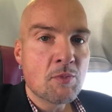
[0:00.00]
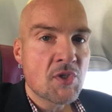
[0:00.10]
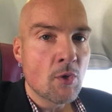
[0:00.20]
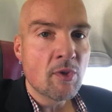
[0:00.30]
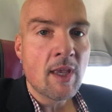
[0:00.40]

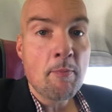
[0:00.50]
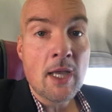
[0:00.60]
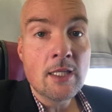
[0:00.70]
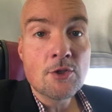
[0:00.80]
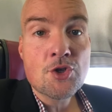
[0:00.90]
So they
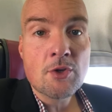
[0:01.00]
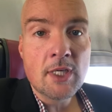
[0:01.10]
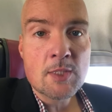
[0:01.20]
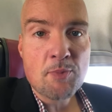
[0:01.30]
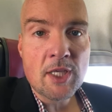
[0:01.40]
managed to
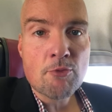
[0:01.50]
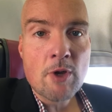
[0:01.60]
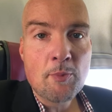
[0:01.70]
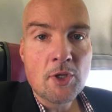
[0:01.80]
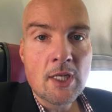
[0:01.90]
expand
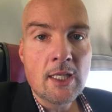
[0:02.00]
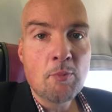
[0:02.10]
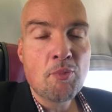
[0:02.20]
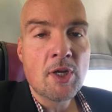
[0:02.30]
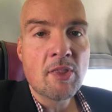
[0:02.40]
rapidly,
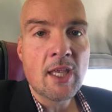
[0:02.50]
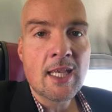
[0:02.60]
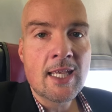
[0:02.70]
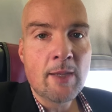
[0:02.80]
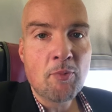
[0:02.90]
but they
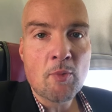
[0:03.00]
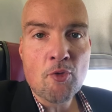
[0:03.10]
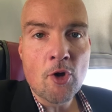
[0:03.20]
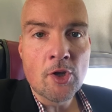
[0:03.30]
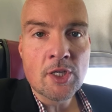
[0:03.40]
kept the
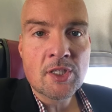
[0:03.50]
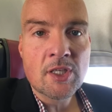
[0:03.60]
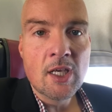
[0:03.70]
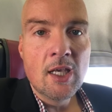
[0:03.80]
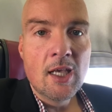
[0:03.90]
product
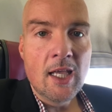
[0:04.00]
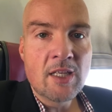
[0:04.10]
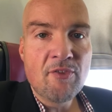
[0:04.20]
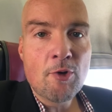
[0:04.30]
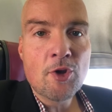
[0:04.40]

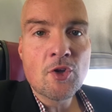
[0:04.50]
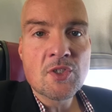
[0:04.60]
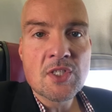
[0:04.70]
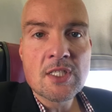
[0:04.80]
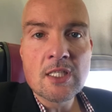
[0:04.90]
at a very
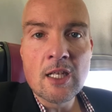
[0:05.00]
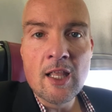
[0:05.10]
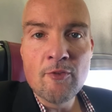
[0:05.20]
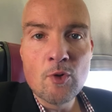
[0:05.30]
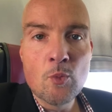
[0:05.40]
consistent
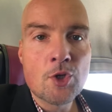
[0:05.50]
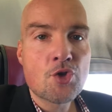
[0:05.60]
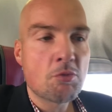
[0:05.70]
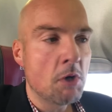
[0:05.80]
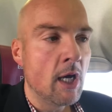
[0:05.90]
level,
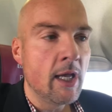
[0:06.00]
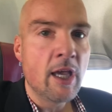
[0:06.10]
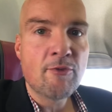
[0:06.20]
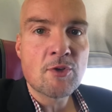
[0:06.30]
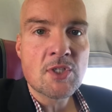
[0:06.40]
which I
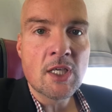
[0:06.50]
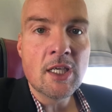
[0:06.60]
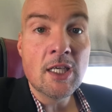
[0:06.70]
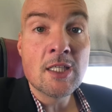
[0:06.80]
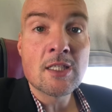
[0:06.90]
have to say
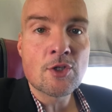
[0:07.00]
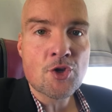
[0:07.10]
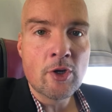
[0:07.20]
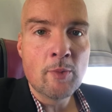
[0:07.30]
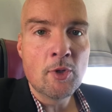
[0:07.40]
is
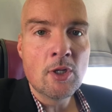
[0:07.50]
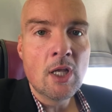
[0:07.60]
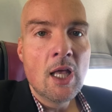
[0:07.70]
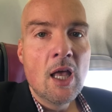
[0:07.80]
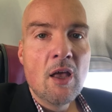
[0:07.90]
enjoyable.
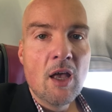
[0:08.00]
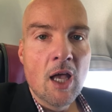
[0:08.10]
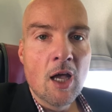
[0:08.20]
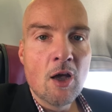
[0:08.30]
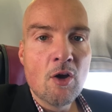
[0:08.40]

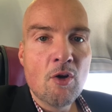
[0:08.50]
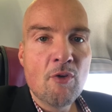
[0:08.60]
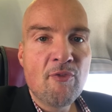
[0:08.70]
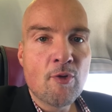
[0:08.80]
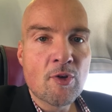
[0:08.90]

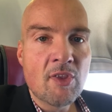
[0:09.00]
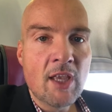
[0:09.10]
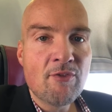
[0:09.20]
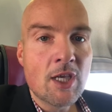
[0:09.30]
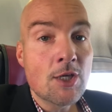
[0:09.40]
For the
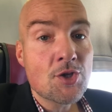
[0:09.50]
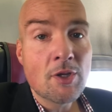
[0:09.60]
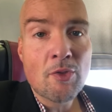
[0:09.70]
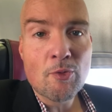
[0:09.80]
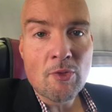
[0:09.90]
aviation
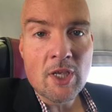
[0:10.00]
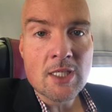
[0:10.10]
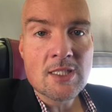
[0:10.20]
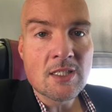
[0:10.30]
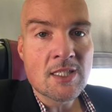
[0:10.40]

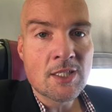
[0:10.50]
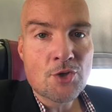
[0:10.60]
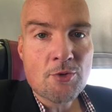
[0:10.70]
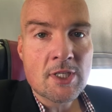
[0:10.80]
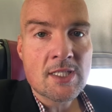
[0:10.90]
enthusiast, it's
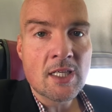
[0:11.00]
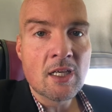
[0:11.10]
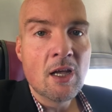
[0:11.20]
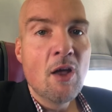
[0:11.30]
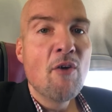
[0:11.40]
interesting.
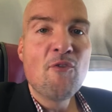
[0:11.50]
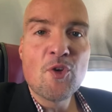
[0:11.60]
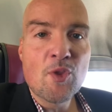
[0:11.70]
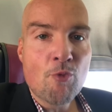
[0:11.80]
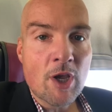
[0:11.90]

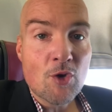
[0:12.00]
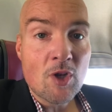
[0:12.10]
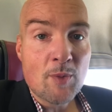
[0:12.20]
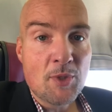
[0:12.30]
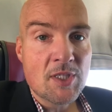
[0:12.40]
For the
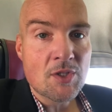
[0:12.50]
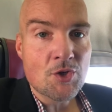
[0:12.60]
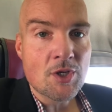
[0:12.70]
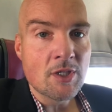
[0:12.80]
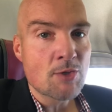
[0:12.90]
regular
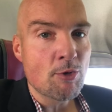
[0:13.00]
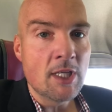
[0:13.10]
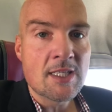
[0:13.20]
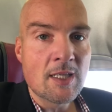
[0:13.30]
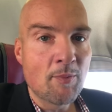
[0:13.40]
passenger, it's
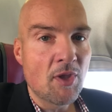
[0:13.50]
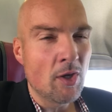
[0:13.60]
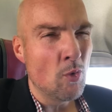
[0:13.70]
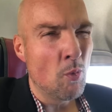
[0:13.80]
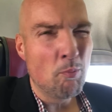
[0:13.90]
really something you